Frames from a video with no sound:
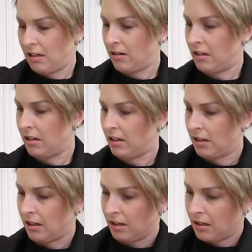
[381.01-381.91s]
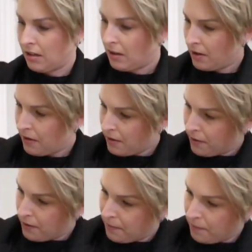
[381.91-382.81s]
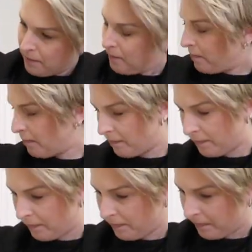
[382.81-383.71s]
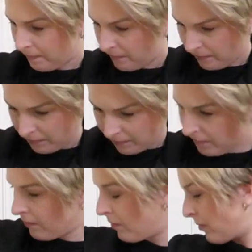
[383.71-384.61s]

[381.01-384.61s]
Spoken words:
(silence)